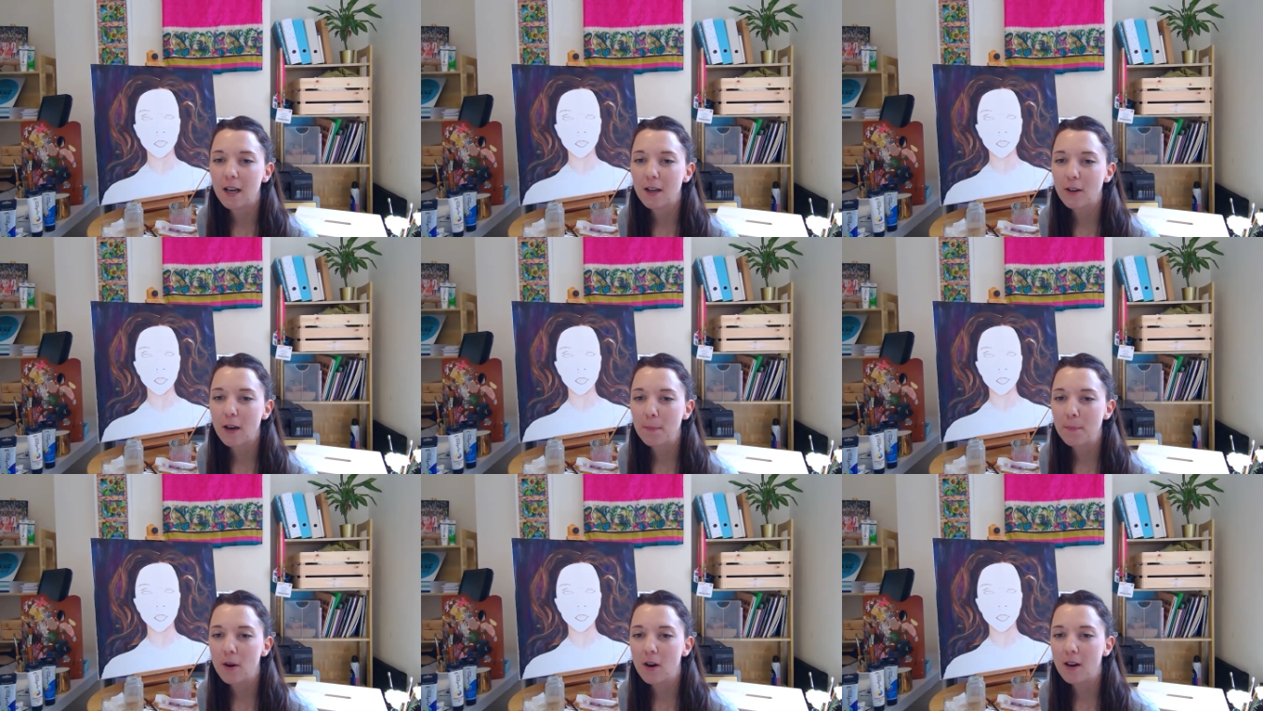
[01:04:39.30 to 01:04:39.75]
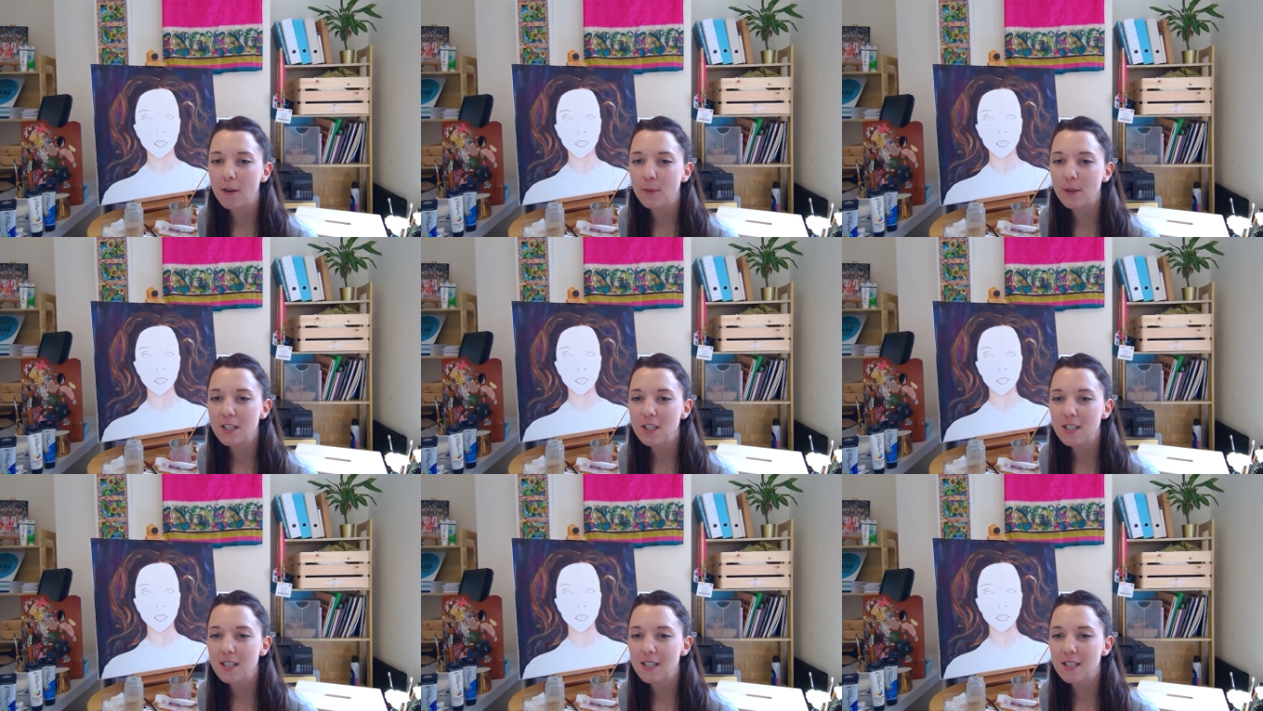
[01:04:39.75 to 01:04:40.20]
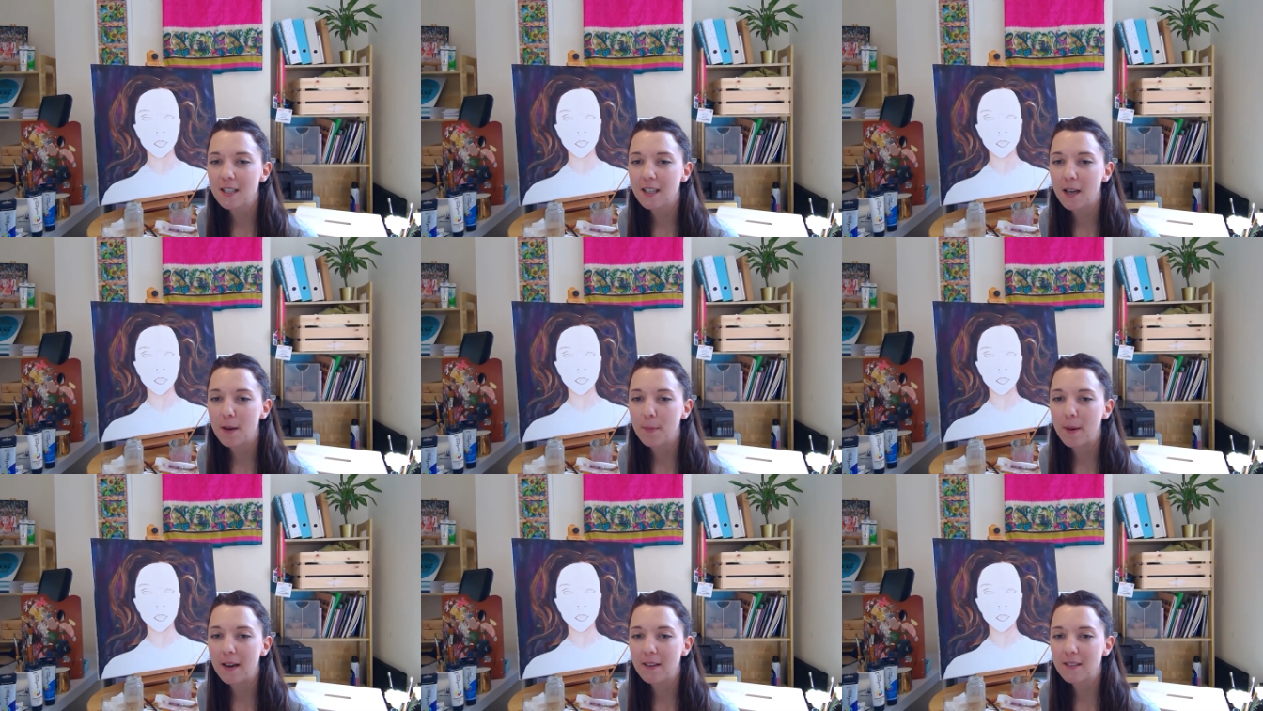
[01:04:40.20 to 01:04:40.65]
Grandma, we just
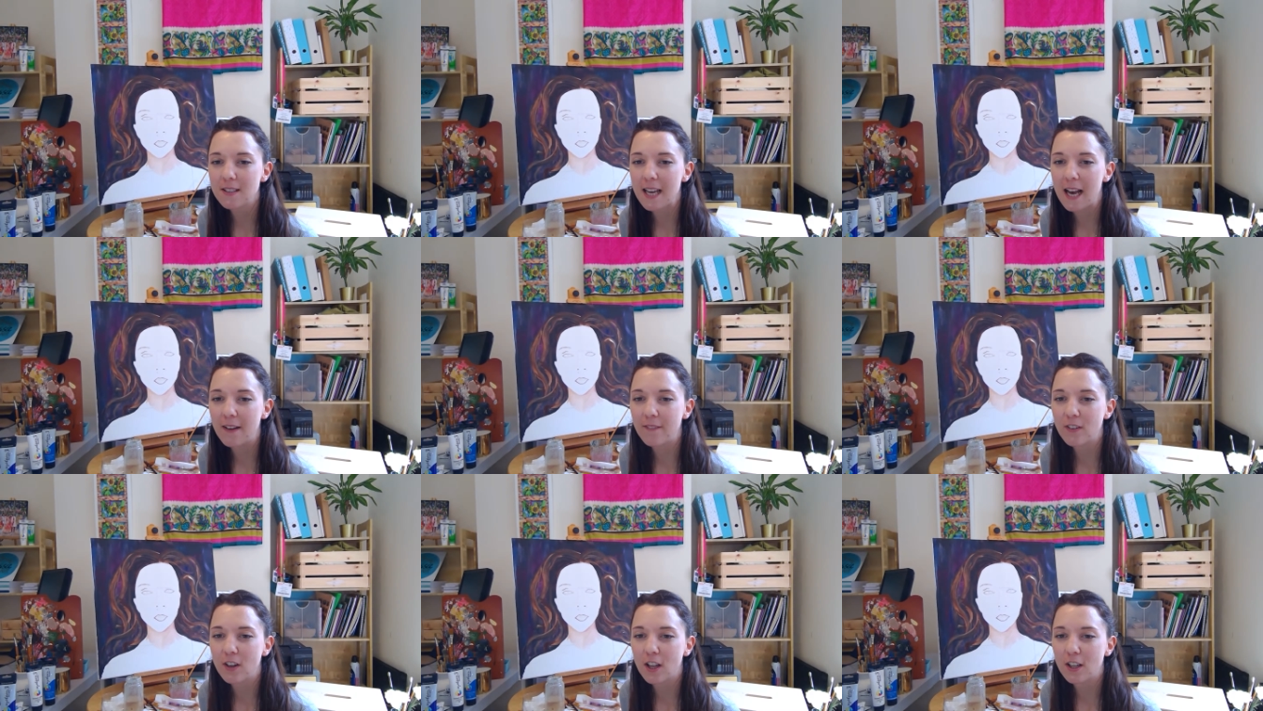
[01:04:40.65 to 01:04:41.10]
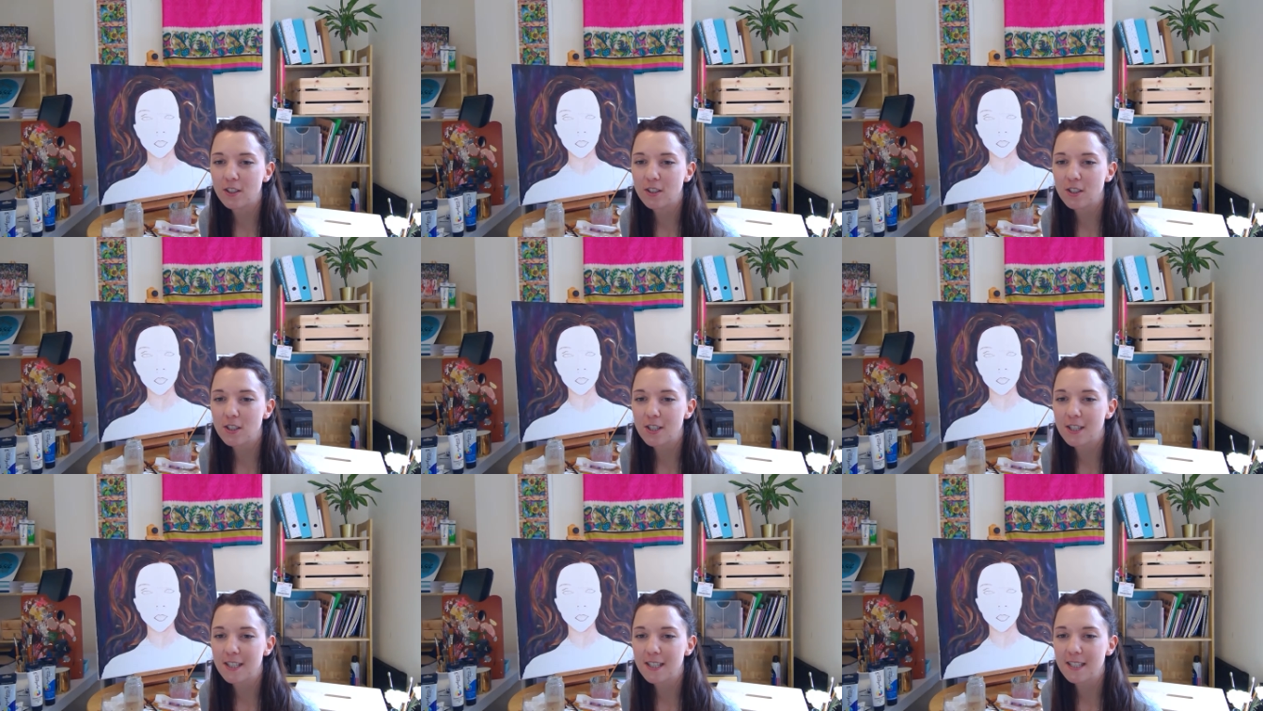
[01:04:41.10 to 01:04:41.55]
about to have lunch.